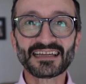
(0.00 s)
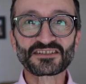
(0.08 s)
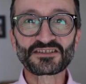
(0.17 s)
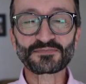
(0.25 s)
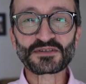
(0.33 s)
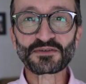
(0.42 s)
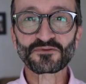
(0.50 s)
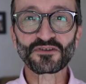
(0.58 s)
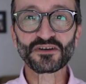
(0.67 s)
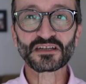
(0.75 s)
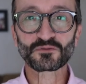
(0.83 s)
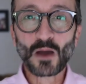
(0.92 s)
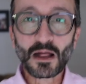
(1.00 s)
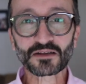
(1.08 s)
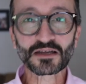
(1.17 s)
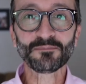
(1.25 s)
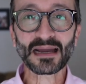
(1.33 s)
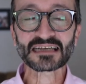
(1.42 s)
Chip Grooners,
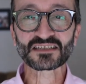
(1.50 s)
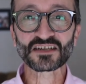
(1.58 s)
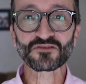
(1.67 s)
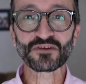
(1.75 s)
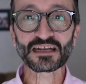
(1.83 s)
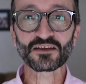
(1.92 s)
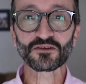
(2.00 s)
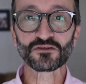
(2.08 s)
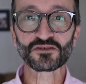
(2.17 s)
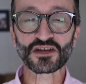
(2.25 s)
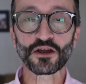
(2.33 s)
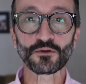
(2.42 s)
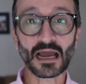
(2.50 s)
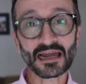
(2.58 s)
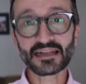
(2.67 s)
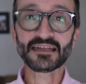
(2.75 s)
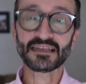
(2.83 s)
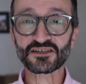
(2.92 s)
welcome back to the Running Guru Show,
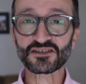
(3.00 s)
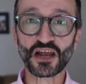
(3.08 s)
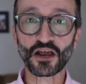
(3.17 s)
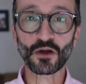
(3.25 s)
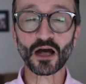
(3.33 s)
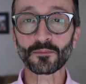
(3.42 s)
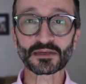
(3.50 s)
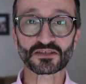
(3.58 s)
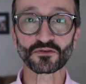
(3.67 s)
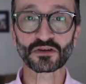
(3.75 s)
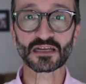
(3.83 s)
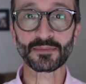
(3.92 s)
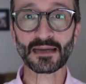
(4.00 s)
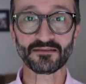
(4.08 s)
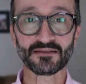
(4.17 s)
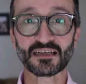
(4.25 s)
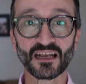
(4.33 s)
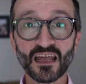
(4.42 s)
and in this show I'll be talking
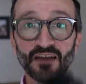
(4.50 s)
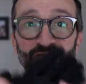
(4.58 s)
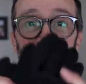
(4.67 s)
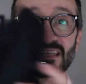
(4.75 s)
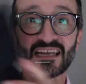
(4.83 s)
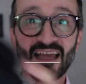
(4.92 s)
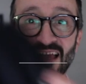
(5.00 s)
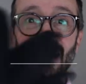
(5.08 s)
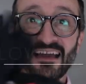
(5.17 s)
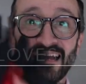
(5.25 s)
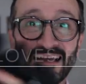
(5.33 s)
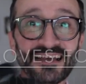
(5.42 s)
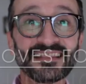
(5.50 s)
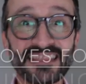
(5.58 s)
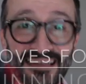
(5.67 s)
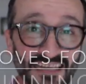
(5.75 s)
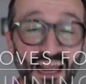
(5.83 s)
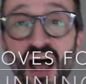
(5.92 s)
about the gloves
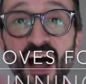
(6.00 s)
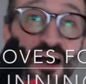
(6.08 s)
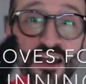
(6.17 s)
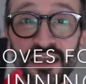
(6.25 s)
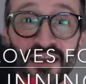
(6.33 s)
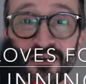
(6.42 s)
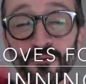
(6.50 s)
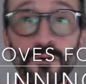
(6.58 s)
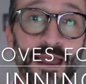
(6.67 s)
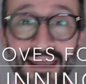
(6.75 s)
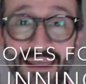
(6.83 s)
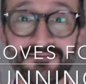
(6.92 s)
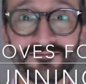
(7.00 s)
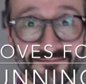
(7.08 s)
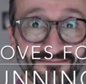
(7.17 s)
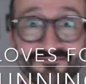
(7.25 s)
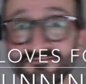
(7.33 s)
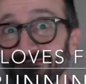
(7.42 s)
that I wear.
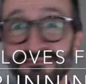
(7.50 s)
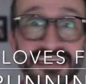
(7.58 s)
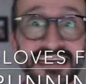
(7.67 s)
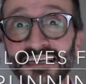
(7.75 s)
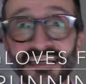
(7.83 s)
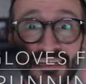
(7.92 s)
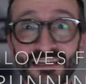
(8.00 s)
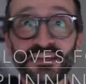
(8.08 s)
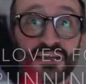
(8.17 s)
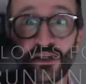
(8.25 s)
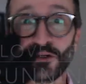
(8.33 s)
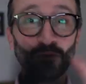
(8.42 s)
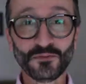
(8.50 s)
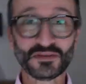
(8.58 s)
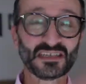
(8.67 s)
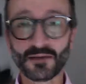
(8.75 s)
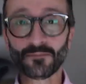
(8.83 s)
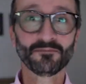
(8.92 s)
Cue
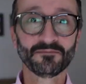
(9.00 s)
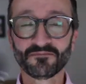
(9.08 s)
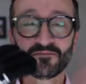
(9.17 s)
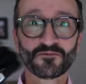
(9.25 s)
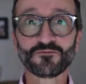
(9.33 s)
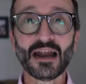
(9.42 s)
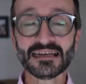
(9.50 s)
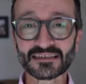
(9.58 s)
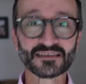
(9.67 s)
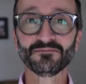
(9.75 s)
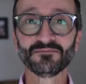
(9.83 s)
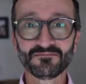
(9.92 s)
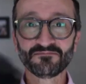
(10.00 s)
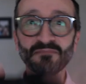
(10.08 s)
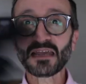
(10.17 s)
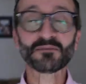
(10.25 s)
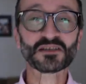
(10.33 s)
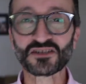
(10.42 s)
some random
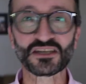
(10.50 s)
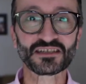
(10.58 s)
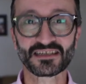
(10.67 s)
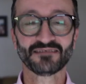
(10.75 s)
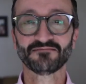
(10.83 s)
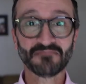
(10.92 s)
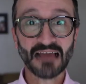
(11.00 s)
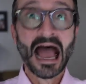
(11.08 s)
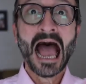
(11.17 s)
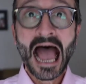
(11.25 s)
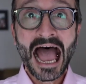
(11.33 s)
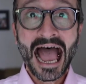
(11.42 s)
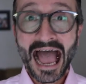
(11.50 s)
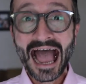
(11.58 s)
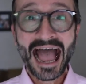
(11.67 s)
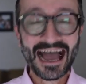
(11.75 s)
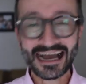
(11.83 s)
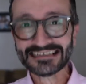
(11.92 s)
images.
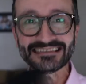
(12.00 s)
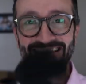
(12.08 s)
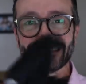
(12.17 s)
Ah!